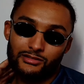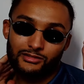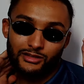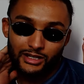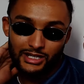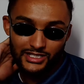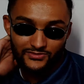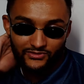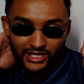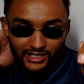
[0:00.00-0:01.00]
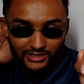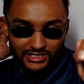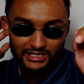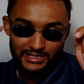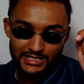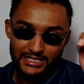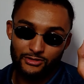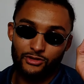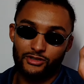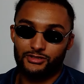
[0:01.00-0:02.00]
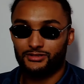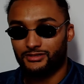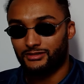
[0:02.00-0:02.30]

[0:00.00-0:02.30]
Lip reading: the Las Vegas nitty hookers.